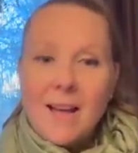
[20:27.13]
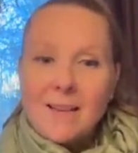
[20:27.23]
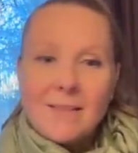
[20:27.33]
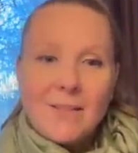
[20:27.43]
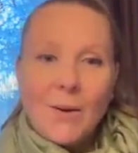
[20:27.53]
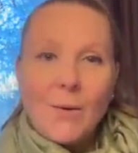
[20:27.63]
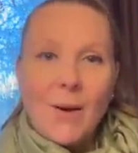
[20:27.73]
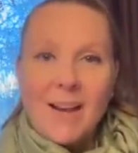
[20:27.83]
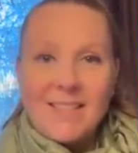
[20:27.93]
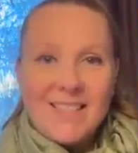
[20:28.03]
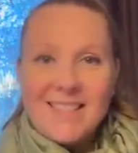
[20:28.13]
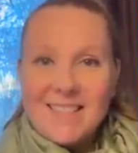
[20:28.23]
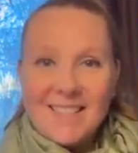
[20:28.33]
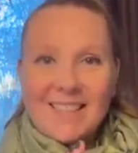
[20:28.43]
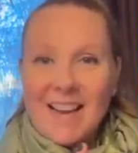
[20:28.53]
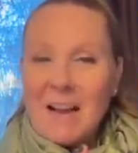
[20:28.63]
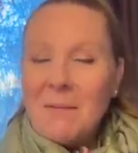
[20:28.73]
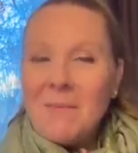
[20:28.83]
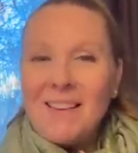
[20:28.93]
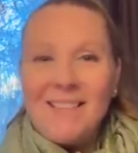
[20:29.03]
So I
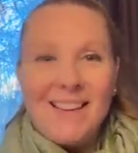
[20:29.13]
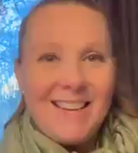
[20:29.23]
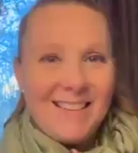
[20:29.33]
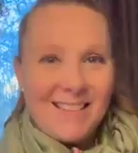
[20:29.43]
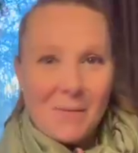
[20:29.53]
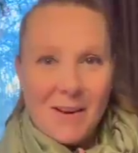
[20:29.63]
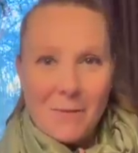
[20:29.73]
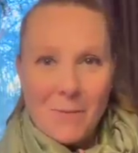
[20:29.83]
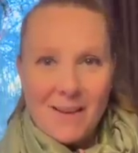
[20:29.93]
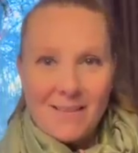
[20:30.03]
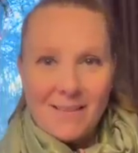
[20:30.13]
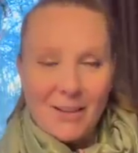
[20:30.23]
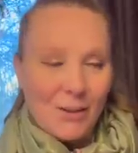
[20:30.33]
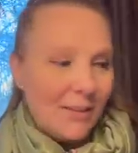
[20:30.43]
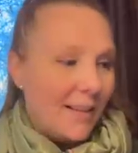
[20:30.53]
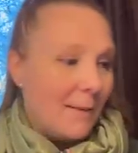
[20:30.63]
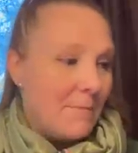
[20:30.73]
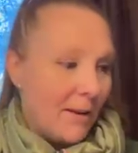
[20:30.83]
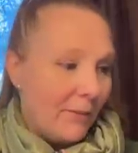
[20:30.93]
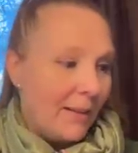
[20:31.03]
am excited to see what everybody's is gonna look like. I'm
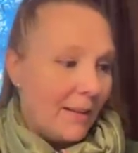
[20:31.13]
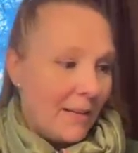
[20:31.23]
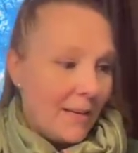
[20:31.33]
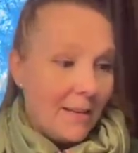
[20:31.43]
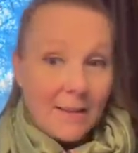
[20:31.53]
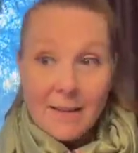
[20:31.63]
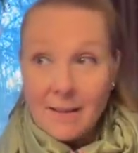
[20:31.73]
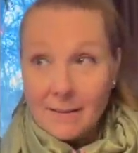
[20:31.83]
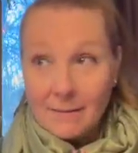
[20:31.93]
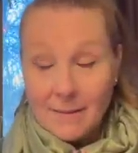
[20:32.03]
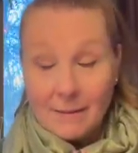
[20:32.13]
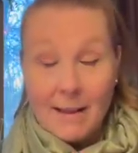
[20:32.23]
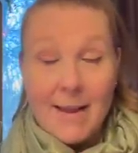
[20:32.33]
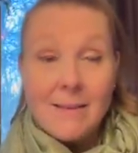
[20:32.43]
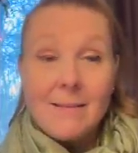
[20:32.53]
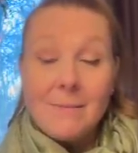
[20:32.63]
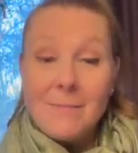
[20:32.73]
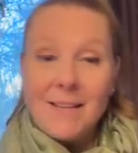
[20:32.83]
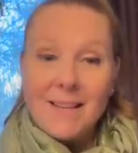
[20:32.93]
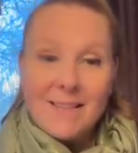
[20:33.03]
definitely gonna need the lights
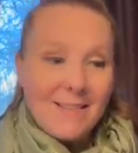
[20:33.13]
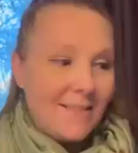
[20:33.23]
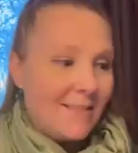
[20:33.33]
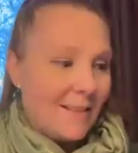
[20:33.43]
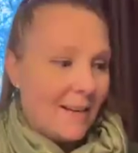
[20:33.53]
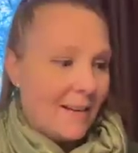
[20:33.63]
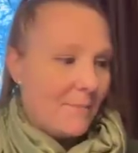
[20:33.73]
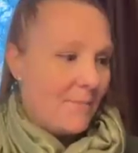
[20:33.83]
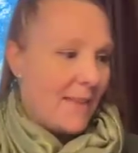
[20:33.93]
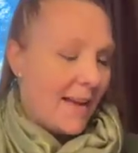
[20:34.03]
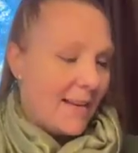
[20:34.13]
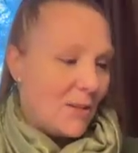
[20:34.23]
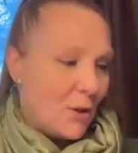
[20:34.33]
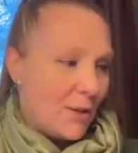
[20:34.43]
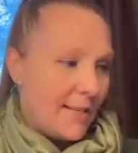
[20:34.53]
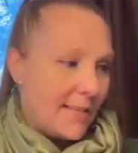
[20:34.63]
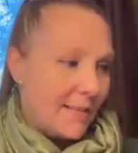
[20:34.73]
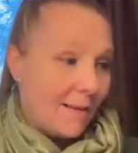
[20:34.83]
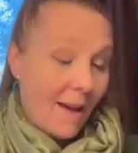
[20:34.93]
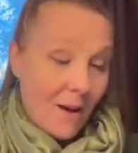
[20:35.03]
because that is
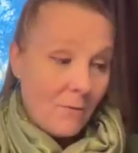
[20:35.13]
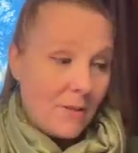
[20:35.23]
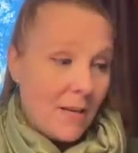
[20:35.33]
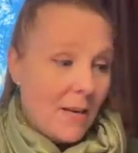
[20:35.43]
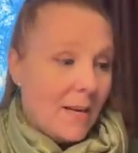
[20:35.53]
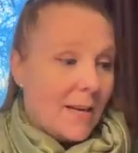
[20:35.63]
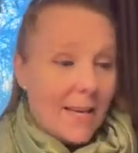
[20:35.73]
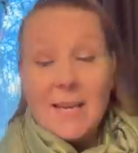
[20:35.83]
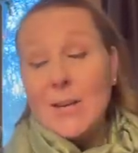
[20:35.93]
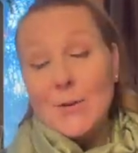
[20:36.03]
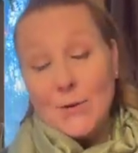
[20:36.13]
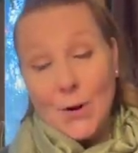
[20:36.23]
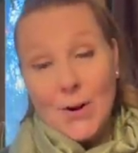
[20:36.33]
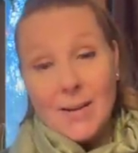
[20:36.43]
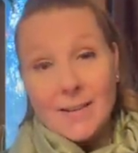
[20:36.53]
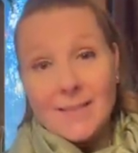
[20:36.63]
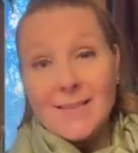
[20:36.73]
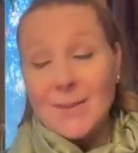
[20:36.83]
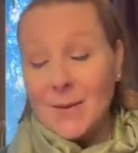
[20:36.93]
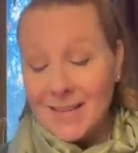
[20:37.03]
36 count and it is dark.
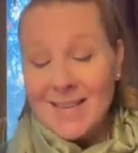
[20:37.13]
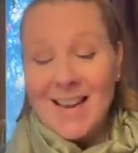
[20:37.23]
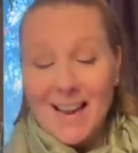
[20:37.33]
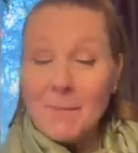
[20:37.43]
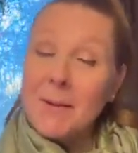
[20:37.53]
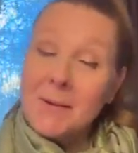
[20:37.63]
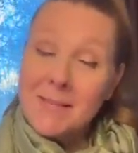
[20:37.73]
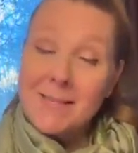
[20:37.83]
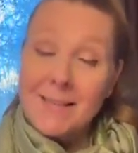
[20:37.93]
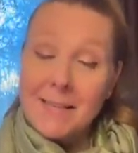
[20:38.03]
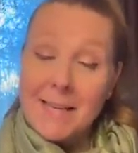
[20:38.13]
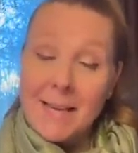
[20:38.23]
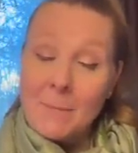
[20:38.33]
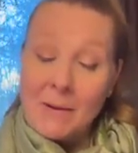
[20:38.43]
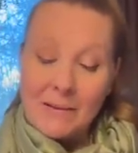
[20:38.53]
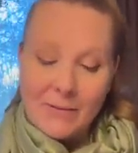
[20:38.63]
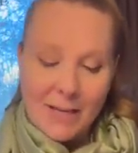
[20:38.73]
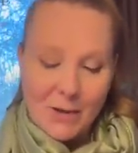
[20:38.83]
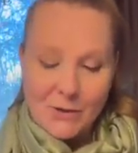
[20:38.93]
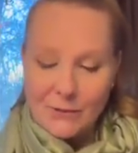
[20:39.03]
So I'm going to need light and
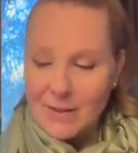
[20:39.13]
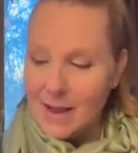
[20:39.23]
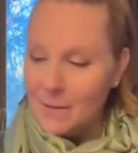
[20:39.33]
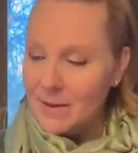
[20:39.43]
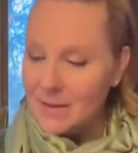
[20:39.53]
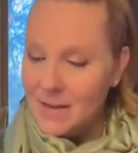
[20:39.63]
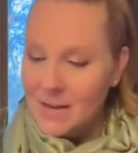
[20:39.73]
magnification for that one.